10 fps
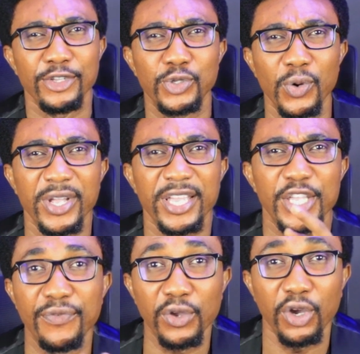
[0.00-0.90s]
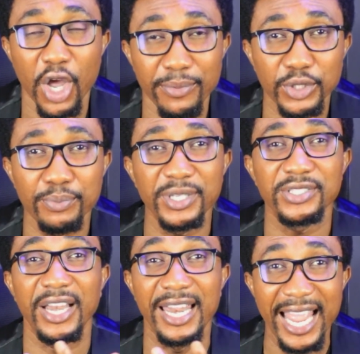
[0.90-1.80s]
So if you come to me
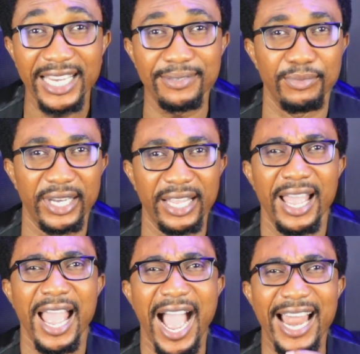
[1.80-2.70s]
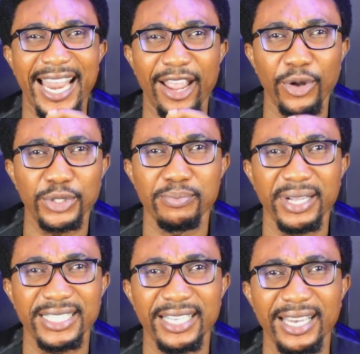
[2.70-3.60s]
to lend money and I
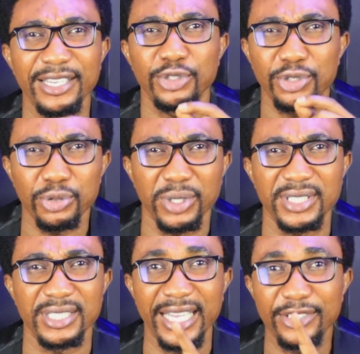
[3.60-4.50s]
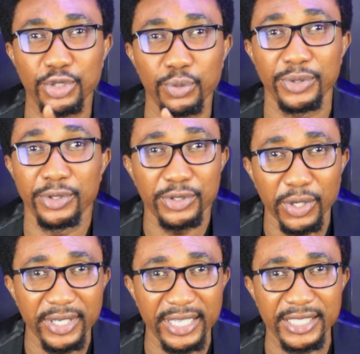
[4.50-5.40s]
automatically trust that you will
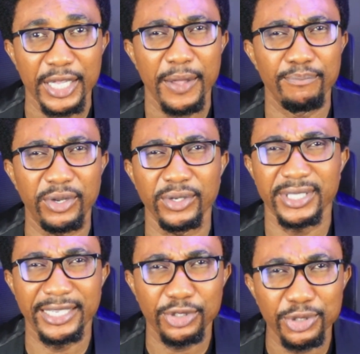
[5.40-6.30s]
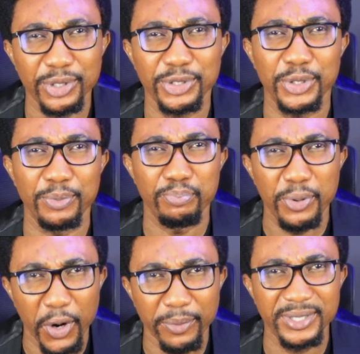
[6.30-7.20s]
return it because I trust your
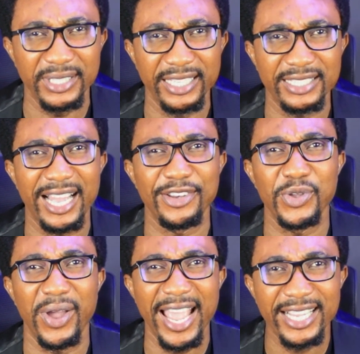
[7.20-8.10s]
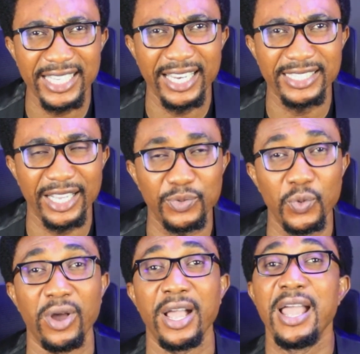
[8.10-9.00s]
promptness and you're excellent at
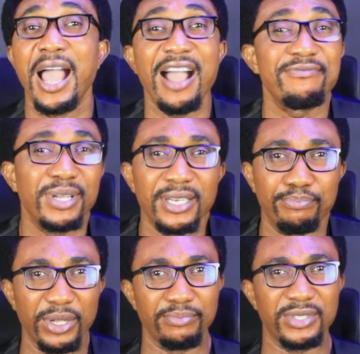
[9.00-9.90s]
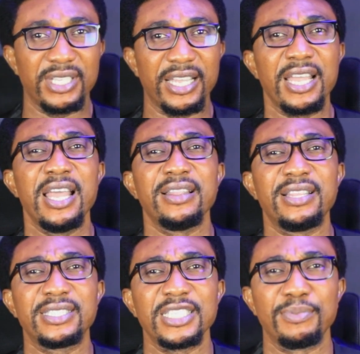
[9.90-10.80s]
work, I've made a big mistake.
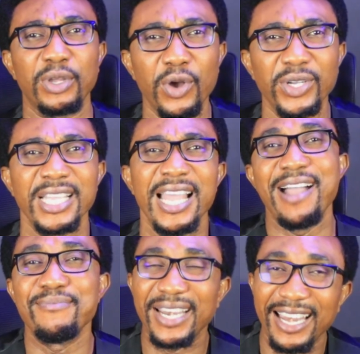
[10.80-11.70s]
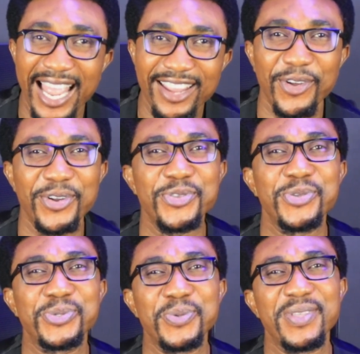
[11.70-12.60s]
This is because I'm relying on
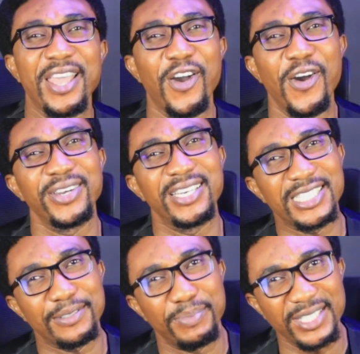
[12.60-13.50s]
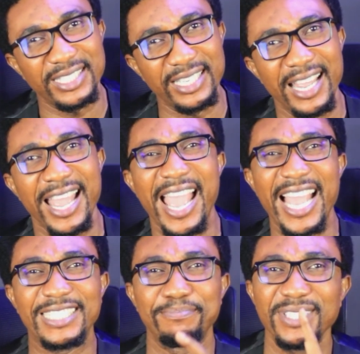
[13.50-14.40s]
you to be a honest person,
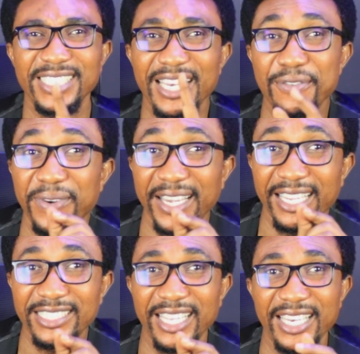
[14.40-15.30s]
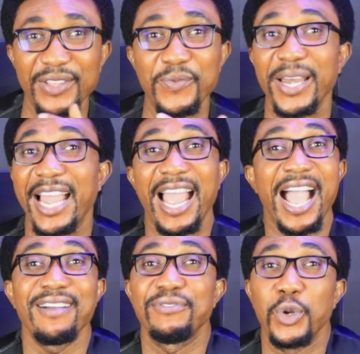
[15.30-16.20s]
especially financially, when I
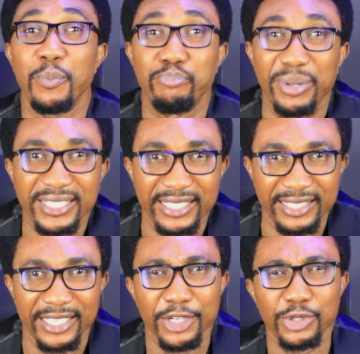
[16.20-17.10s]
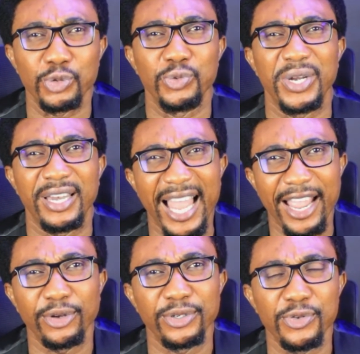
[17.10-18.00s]
have no basis to
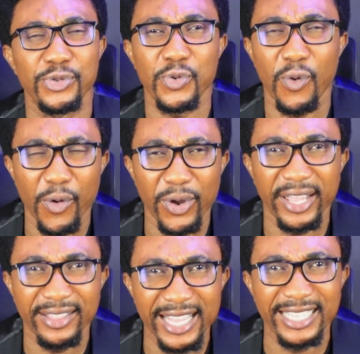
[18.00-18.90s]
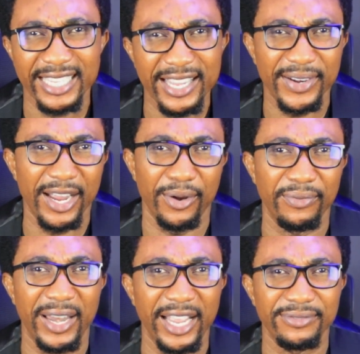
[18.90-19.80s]
rely on you in that area
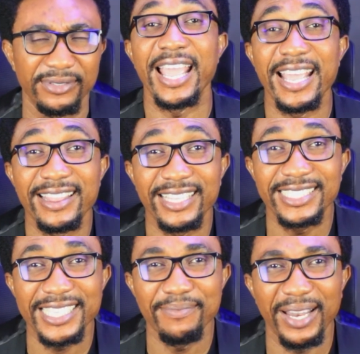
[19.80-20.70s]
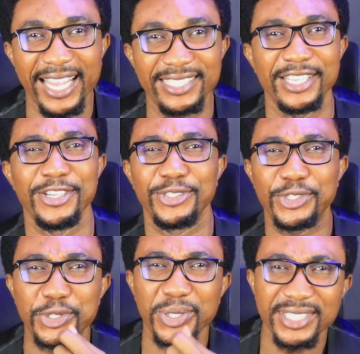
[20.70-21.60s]
of life. In the same light,
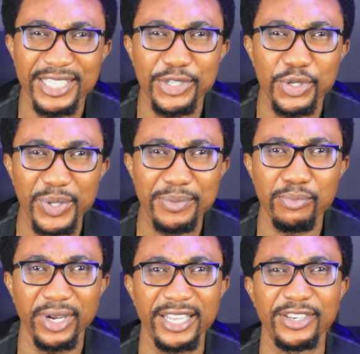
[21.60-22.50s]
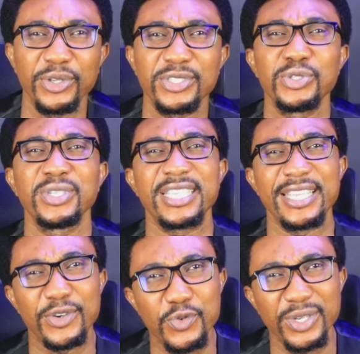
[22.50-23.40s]
trusting you with money does not
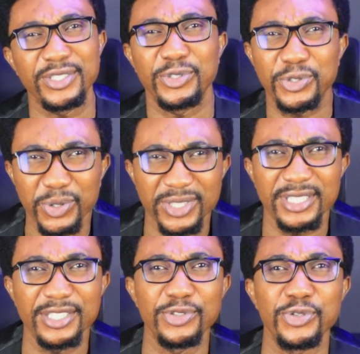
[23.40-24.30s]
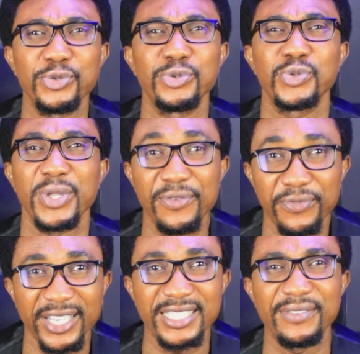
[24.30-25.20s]
equate trusting you to
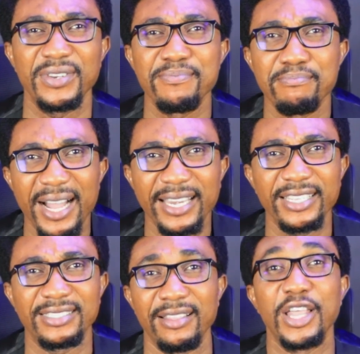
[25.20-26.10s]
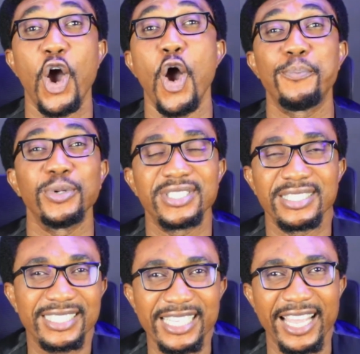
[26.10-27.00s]
effectively manage the
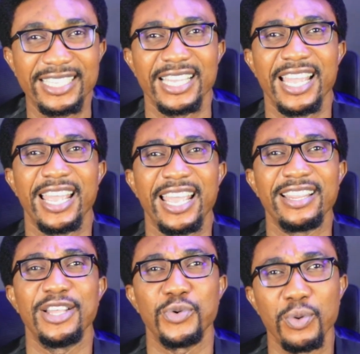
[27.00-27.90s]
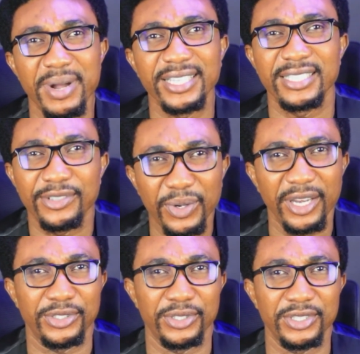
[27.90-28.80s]
opposite sex in a romantic
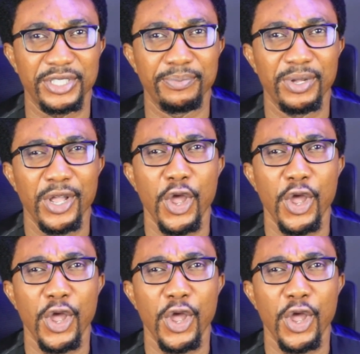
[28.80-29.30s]
relationship.